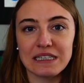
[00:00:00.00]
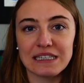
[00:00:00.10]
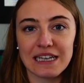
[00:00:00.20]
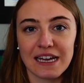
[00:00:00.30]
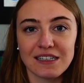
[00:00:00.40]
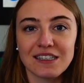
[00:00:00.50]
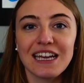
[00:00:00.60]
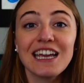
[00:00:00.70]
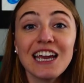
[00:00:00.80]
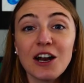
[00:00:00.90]
insects
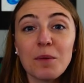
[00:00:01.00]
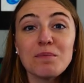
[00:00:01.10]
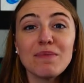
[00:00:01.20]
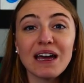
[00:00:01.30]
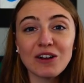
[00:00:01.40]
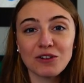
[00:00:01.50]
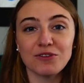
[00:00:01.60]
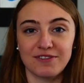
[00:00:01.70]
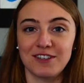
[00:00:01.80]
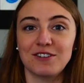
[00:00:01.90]
in our medical
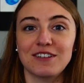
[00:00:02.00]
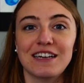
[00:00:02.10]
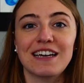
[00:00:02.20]
field.